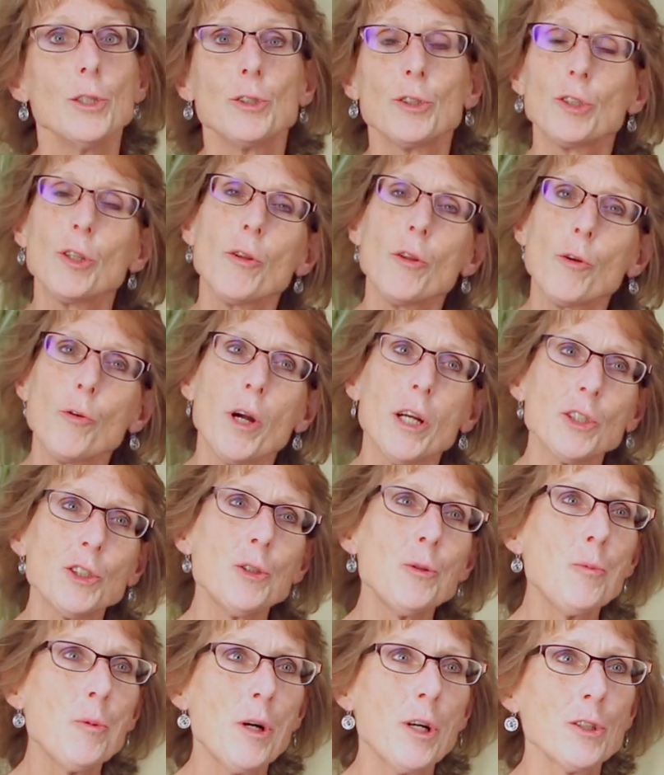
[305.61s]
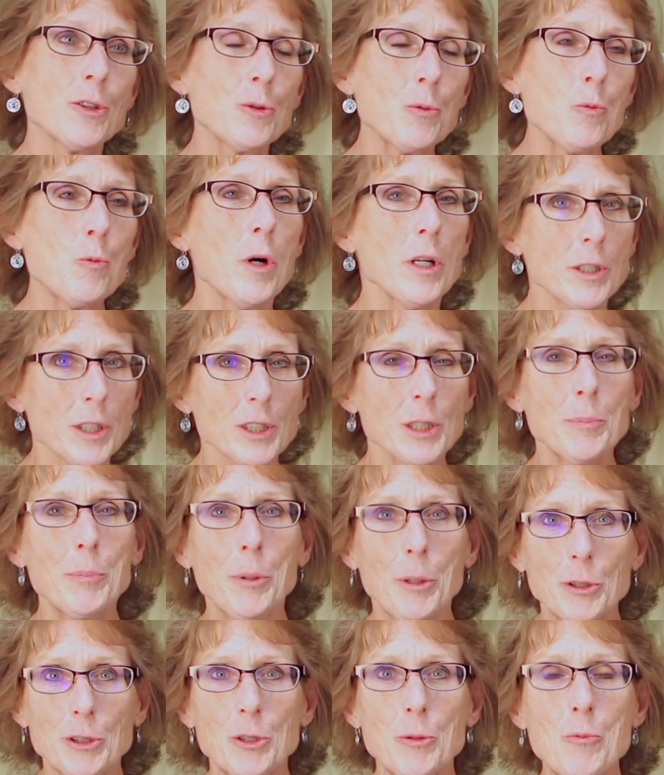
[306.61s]
So the question was, what does a
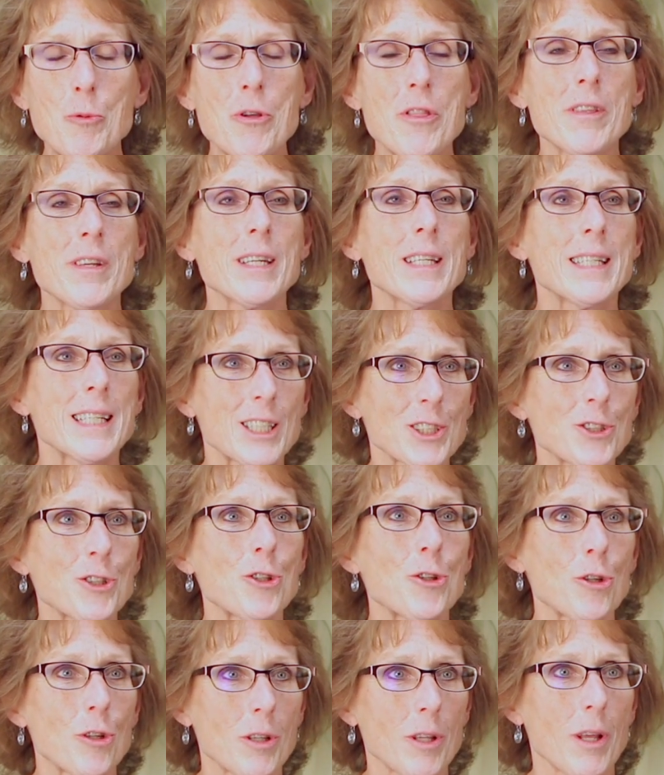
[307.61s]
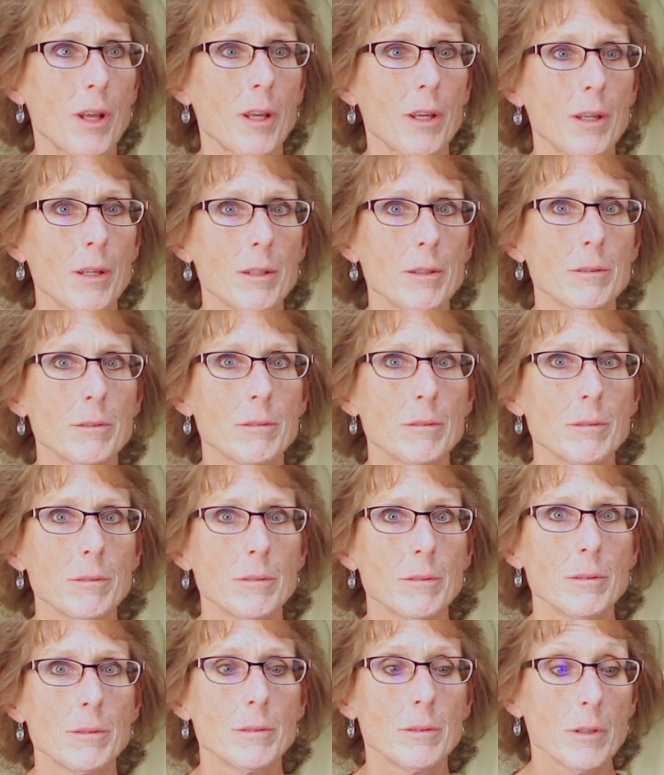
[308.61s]
person with an addiction look like?
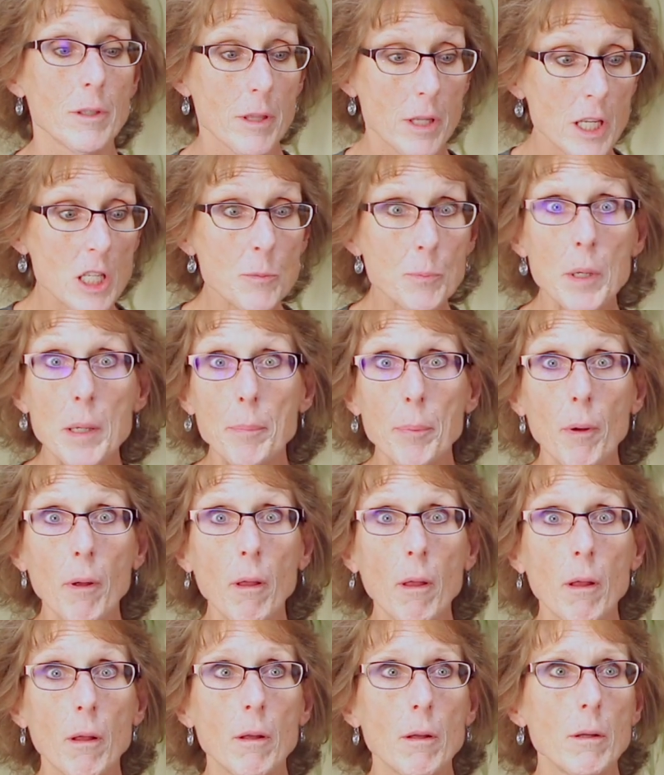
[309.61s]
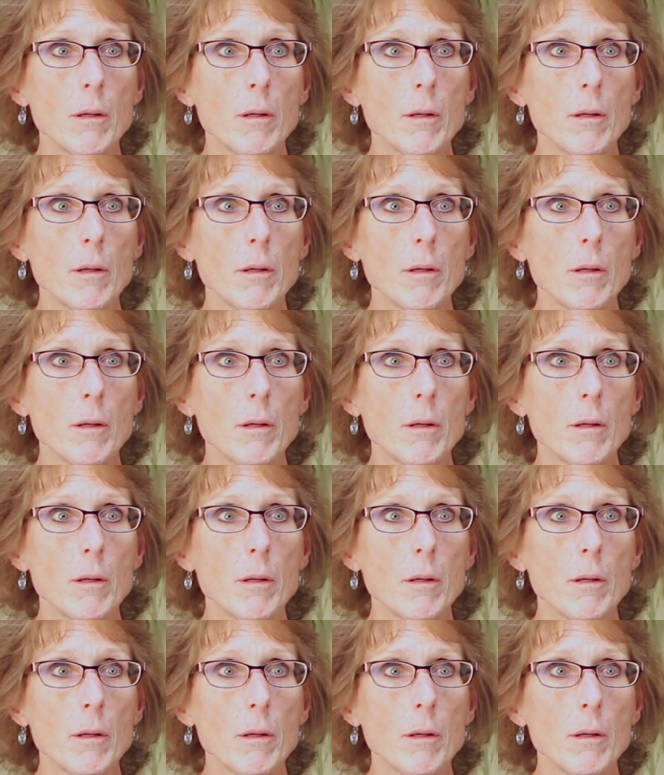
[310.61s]
These people,